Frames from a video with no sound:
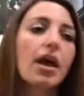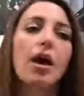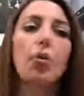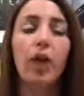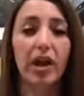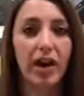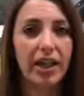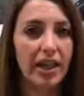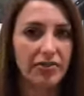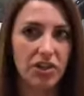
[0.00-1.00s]
where I
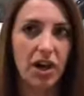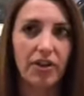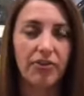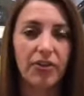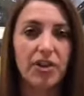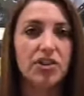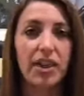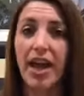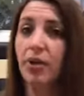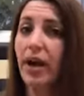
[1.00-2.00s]
left off, so
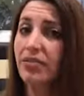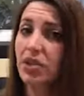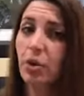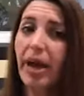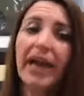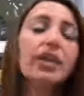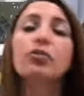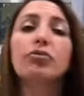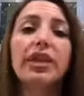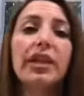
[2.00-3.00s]
that I don't have to go back
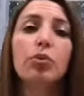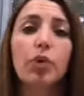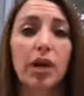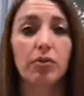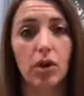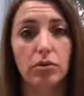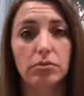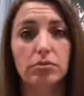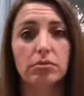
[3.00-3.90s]
and read what I wrote.